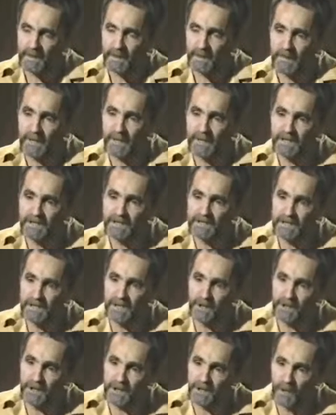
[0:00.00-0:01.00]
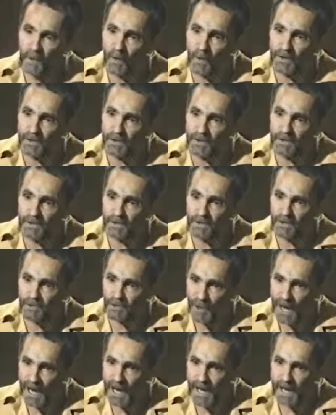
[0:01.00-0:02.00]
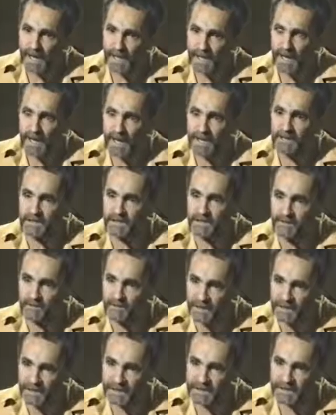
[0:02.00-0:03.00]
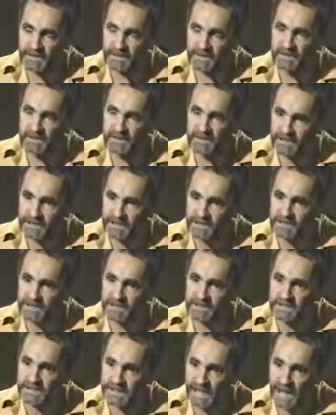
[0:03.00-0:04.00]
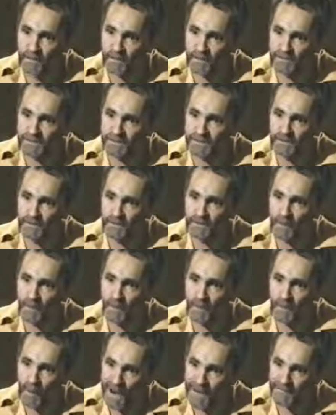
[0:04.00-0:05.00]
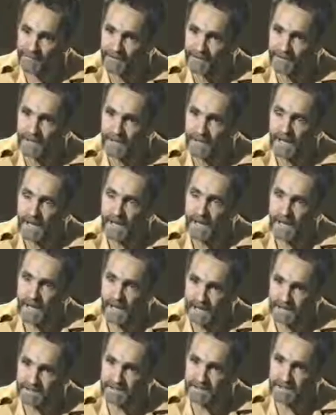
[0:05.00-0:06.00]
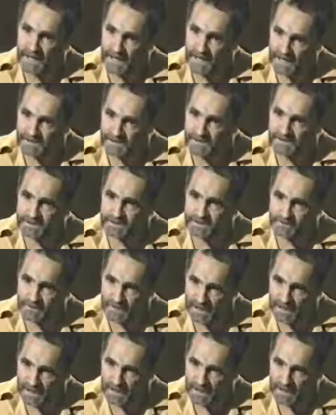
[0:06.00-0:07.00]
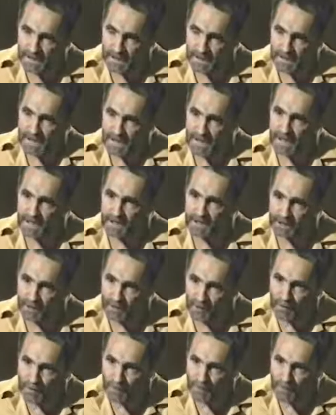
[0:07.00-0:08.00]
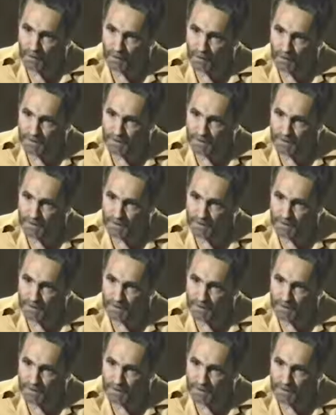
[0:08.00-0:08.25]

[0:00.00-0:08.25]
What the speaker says: the military court tried and convicted 6,000 Waffen SS men in uniform